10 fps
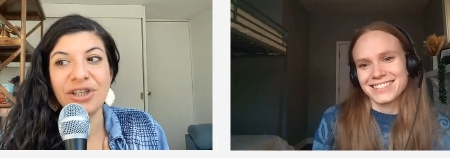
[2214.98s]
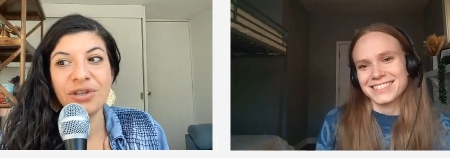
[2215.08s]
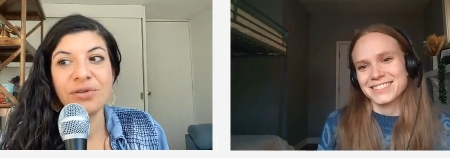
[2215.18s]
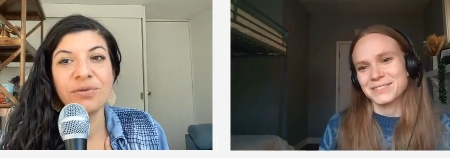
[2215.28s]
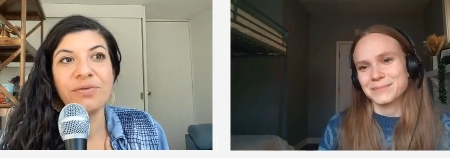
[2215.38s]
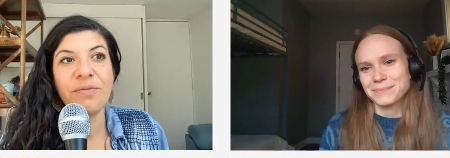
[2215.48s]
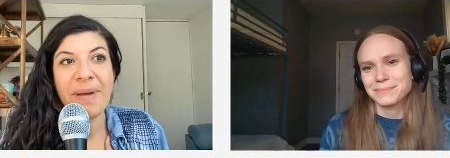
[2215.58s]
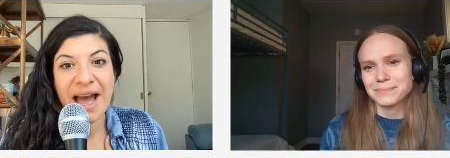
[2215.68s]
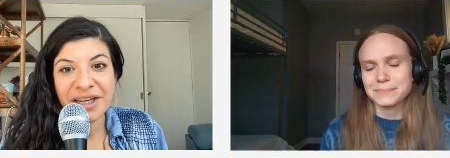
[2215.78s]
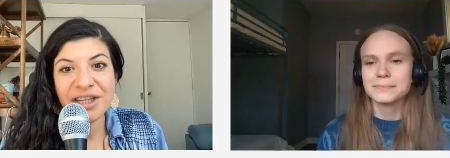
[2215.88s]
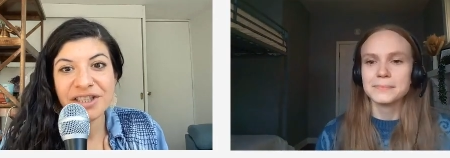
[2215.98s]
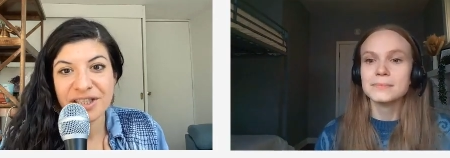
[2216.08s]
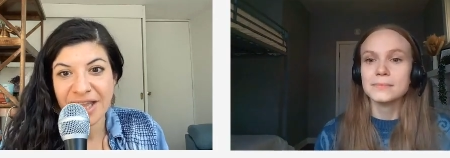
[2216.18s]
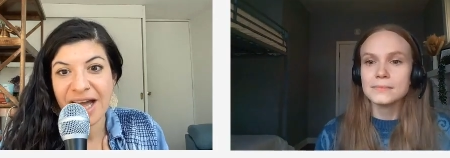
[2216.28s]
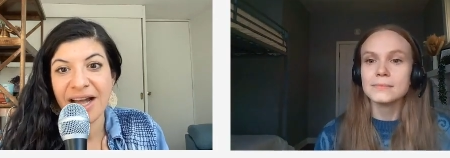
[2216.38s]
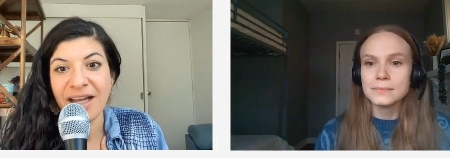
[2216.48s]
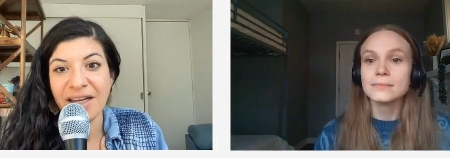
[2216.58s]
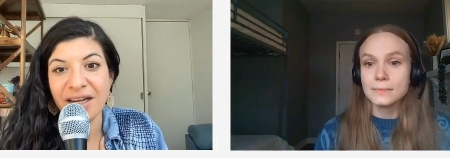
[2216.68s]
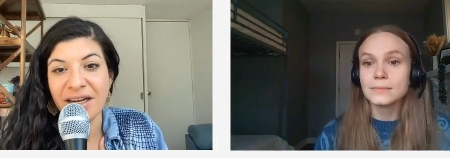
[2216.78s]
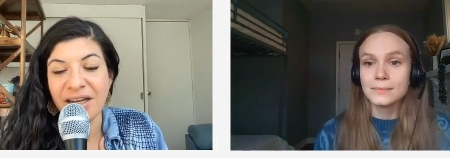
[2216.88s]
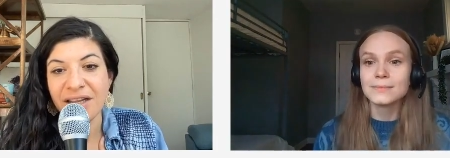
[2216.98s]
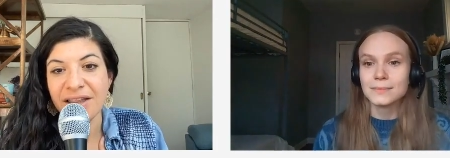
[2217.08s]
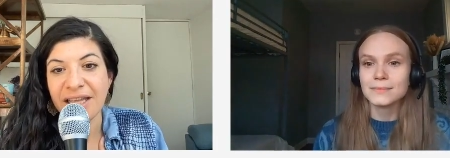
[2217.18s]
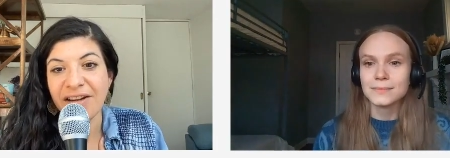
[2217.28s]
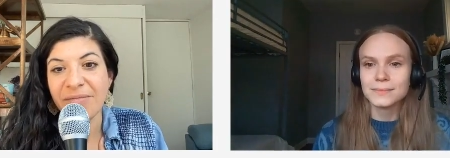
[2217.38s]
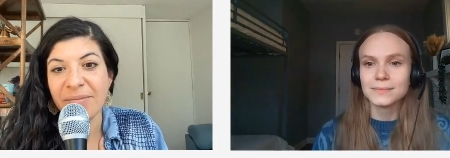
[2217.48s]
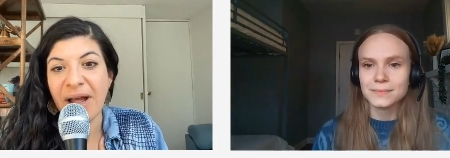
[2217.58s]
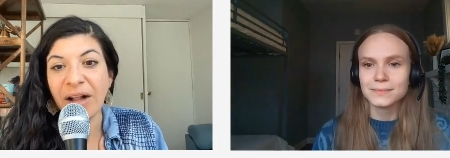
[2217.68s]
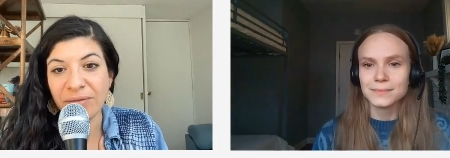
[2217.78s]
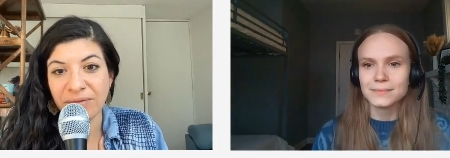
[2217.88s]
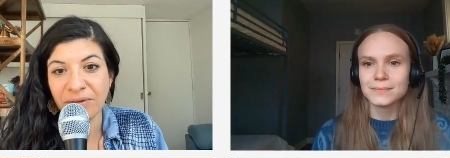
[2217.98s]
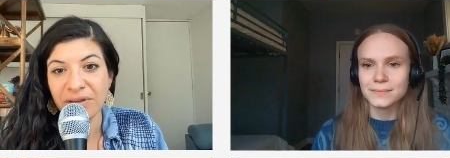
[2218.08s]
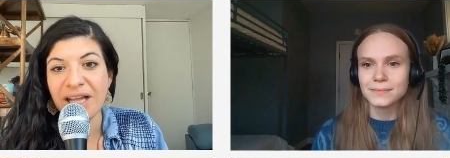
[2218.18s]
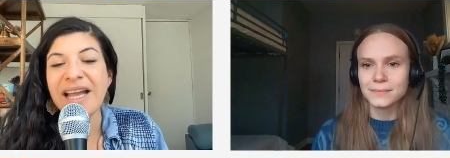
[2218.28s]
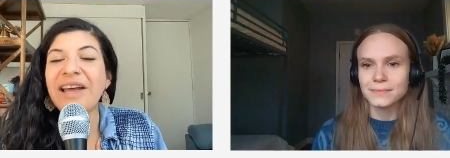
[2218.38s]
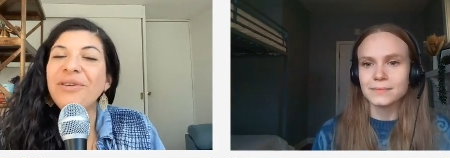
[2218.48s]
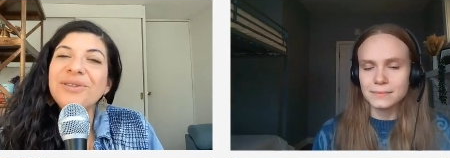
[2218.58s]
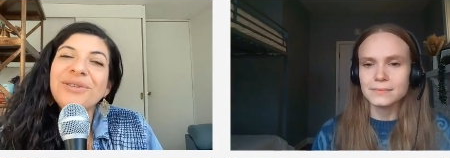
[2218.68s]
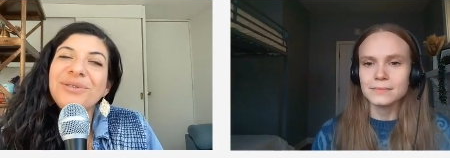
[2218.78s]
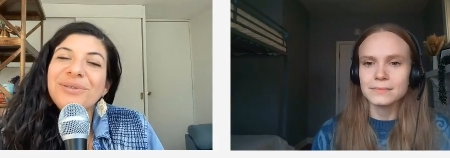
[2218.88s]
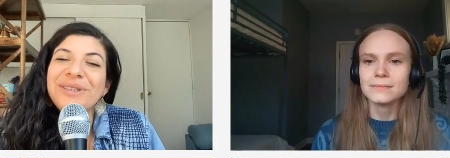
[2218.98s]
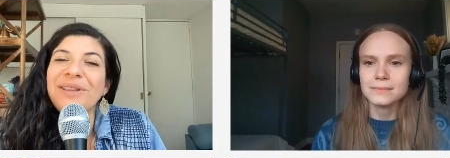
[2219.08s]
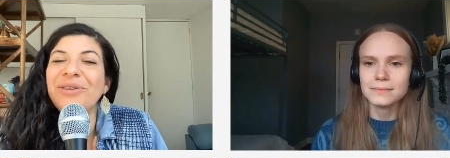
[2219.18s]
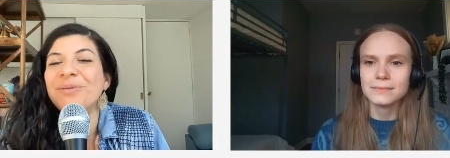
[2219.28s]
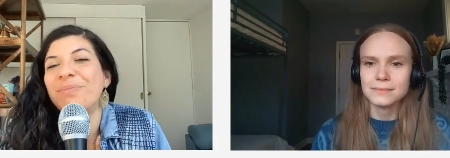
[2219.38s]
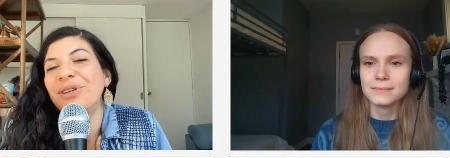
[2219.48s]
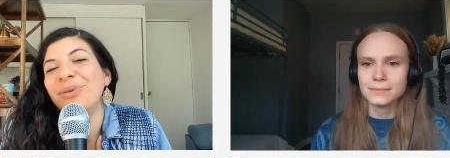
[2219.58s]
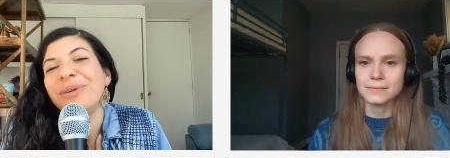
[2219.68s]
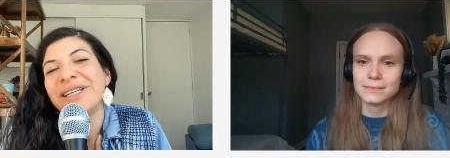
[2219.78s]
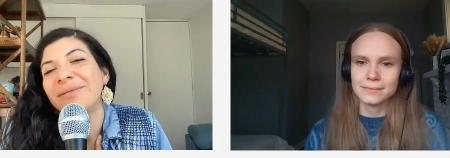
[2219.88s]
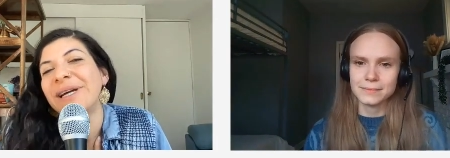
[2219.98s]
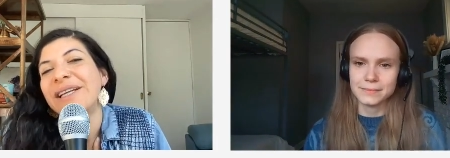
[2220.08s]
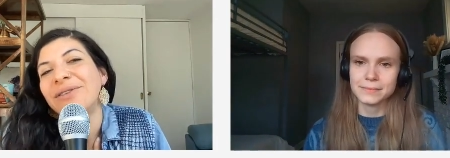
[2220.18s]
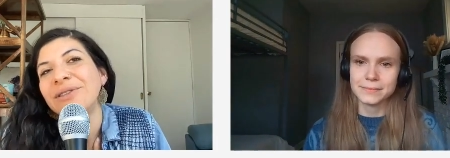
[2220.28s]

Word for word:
Speaker 1: you've managed that that have been helpful. And there's also some, there's beauty, right?